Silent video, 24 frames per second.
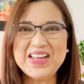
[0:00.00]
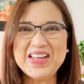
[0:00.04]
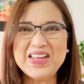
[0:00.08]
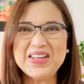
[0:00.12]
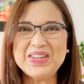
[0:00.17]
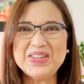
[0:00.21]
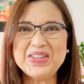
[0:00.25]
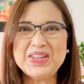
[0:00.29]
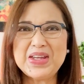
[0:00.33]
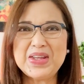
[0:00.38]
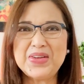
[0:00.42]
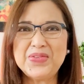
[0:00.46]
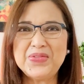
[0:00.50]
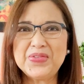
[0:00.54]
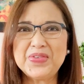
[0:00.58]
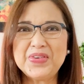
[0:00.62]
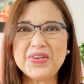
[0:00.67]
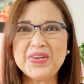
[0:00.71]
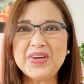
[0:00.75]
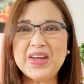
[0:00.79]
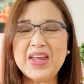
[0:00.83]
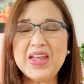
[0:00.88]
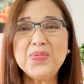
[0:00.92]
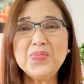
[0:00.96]

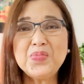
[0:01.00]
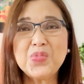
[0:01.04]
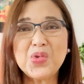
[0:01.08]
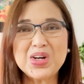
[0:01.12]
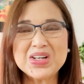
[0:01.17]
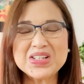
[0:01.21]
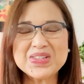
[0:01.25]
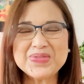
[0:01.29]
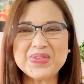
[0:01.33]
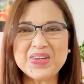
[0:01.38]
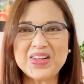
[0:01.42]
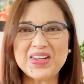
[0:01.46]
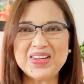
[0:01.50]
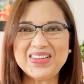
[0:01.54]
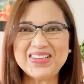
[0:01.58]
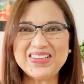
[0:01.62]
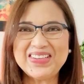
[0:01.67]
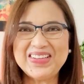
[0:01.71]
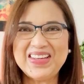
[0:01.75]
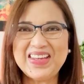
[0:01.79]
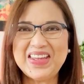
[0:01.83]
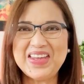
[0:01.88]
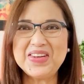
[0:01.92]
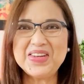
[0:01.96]
Denver, and Mooresville.
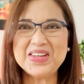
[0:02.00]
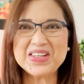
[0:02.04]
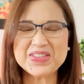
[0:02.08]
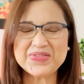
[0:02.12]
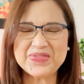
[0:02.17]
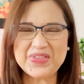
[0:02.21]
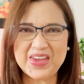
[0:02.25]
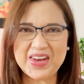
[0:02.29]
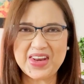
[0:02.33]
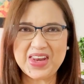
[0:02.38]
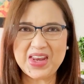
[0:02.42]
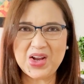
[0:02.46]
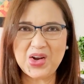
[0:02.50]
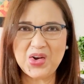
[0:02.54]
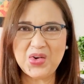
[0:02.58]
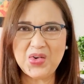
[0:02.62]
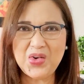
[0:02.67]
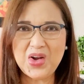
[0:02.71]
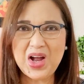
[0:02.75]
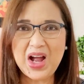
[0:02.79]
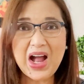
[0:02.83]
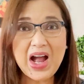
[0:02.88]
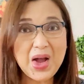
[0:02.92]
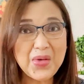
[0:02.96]
In this video,
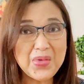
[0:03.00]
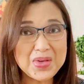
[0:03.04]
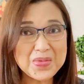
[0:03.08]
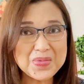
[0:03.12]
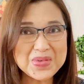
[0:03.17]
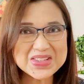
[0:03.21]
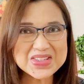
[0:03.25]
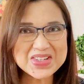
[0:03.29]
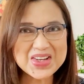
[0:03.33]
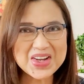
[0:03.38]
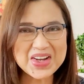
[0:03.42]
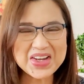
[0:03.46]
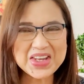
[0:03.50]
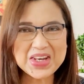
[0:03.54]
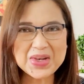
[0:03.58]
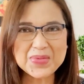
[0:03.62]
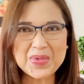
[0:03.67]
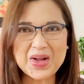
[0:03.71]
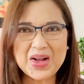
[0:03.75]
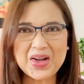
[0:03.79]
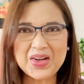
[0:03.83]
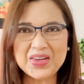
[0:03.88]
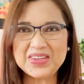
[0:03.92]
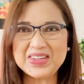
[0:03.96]
I will be talking
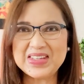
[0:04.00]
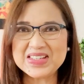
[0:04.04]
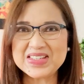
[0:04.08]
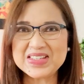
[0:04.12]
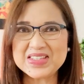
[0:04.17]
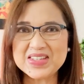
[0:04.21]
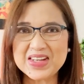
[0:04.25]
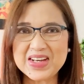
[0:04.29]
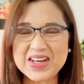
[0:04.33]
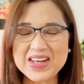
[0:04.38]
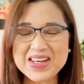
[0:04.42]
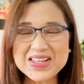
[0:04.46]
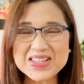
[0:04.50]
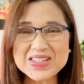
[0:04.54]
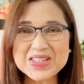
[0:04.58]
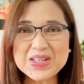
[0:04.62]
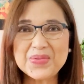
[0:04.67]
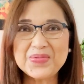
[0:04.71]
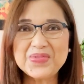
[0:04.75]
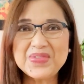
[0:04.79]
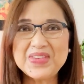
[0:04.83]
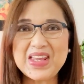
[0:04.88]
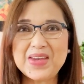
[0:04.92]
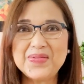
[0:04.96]
about the cities
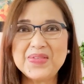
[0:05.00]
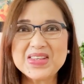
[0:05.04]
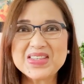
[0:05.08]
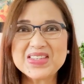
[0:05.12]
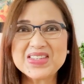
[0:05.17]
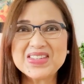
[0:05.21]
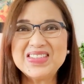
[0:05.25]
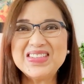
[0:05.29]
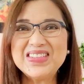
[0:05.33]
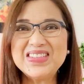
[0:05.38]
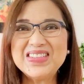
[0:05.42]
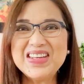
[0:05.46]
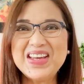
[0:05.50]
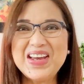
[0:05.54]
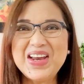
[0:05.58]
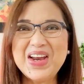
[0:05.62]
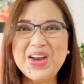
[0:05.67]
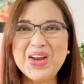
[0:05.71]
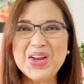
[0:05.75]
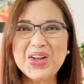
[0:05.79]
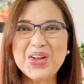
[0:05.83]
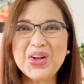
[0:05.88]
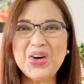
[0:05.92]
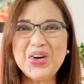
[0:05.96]
of Davidson,
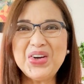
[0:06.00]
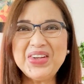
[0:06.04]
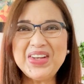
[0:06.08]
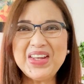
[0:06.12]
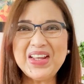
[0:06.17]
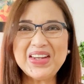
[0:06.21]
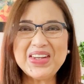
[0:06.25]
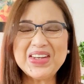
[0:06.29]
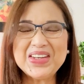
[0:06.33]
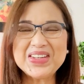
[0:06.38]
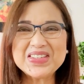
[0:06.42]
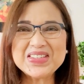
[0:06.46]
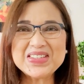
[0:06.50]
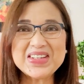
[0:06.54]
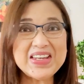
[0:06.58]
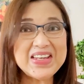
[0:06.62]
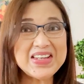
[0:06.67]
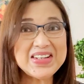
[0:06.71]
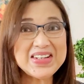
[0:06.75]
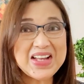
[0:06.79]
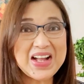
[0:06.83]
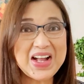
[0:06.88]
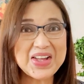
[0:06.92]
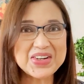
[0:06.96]
Cornelius,
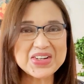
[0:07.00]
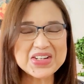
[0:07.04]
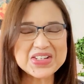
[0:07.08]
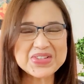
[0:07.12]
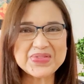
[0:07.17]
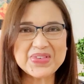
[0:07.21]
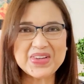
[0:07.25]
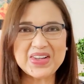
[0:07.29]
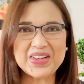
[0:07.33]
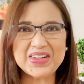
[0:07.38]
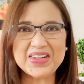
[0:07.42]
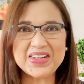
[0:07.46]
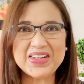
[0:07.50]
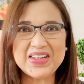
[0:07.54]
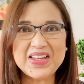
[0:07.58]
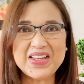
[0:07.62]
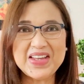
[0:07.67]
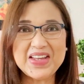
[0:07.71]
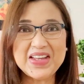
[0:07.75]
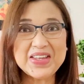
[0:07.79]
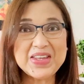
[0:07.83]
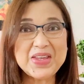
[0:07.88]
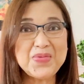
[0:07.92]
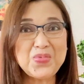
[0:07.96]
and Huntersville.
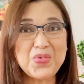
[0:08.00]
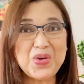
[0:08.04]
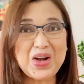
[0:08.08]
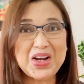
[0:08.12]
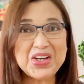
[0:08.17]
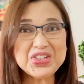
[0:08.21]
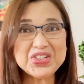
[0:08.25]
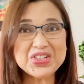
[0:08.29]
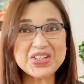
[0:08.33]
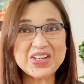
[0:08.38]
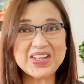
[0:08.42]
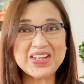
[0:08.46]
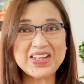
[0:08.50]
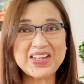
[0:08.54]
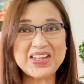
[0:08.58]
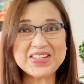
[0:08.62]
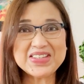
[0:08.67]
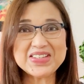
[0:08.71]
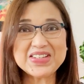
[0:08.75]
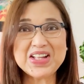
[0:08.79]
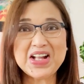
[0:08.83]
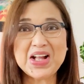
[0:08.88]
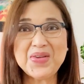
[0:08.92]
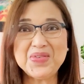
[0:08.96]
Keep watching,
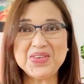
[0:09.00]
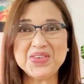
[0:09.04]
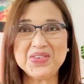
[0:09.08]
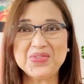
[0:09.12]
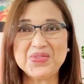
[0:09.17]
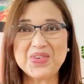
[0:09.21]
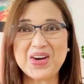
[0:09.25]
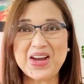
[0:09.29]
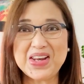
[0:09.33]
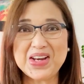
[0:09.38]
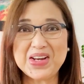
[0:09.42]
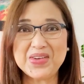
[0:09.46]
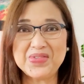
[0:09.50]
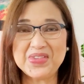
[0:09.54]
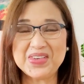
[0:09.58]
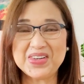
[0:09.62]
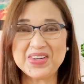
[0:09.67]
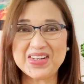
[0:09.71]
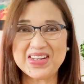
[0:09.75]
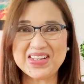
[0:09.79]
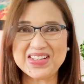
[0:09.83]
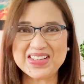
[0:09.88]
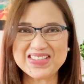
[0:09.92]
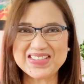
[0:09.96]
it's coming right after
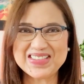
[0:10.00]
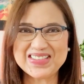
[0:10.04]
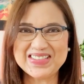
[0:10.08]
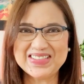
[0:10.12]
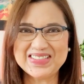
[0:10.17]
this.